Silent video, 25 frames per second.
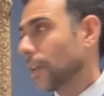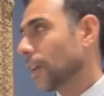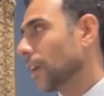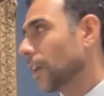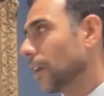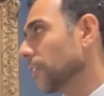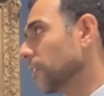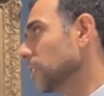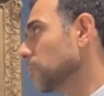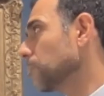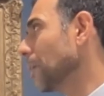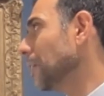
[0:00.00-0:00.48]

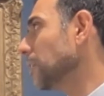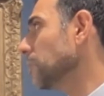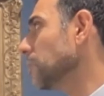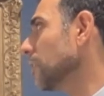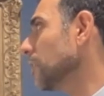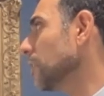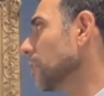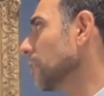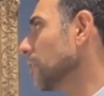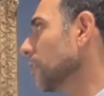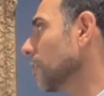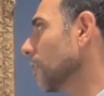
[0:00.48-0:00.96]
And this
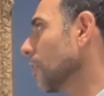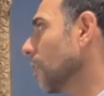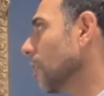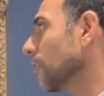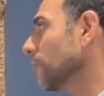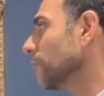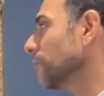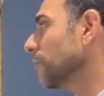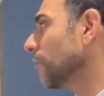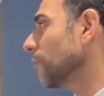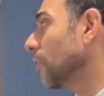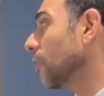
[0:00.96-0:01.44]
painting
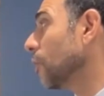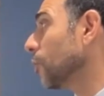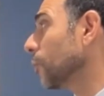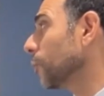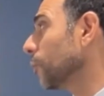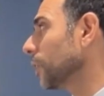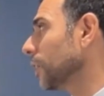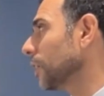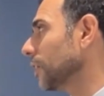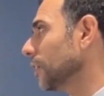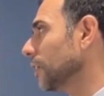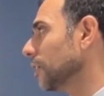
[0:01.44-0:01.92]
of
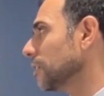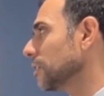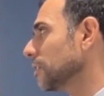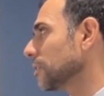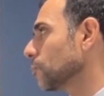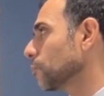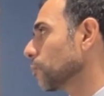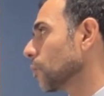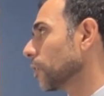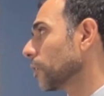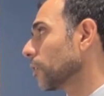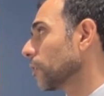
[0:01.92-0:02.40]
Lowry is
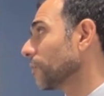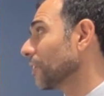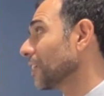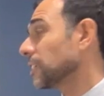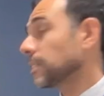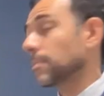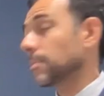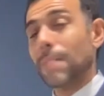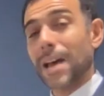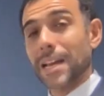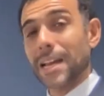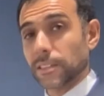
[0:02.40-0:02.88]
one of
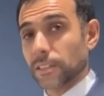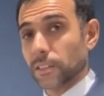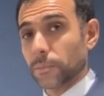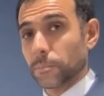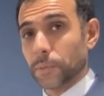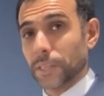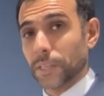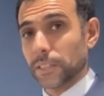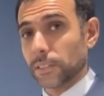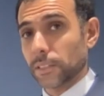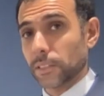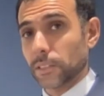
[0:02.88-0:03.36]
his
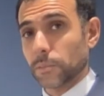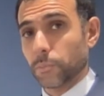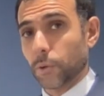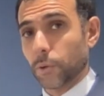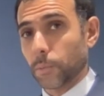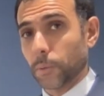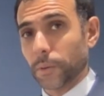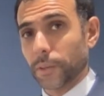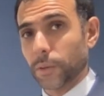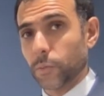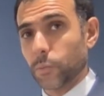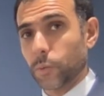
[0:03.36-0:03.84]
masterpieces,
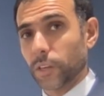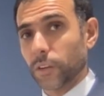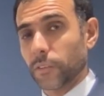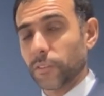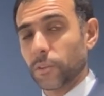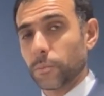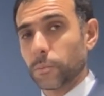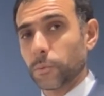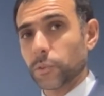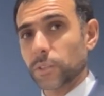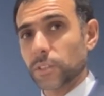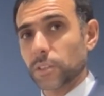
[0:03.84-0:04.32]
probably one of
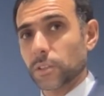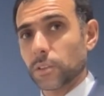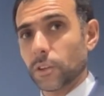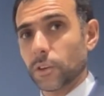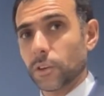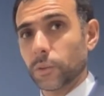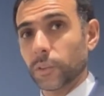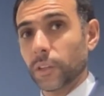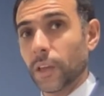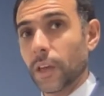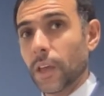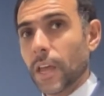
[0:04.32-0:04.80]
the most
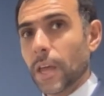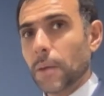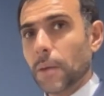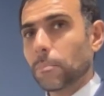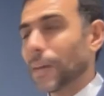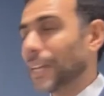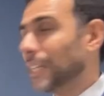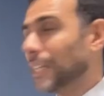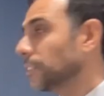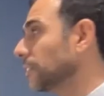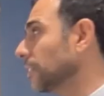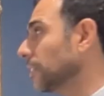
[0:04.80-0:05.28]
known
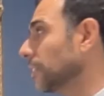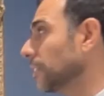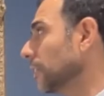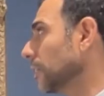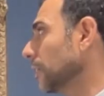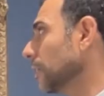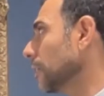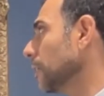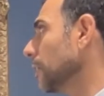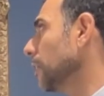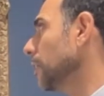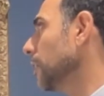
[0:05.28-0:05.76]

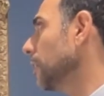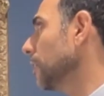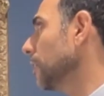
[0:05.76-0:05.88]
painting